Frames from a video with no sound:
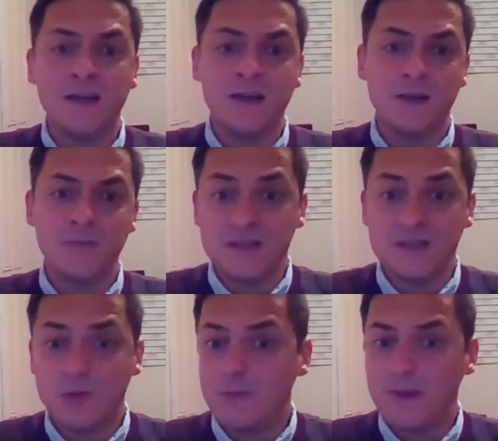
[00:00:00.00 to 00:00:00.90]
a place
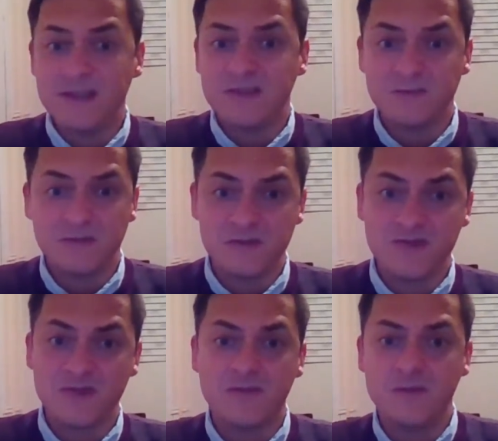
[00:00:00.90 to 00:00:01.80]
pot better or a
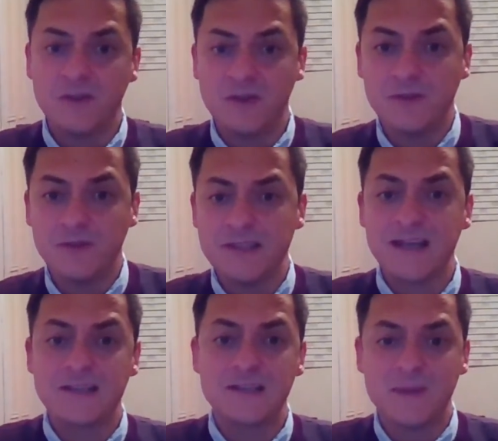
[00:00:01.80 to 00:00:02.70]
straight,
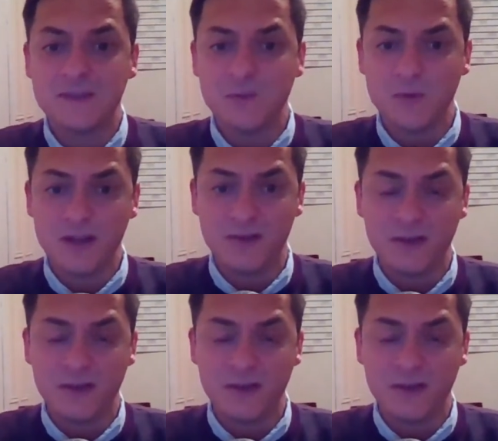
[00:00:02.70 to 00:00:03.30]
exacta better, whatever.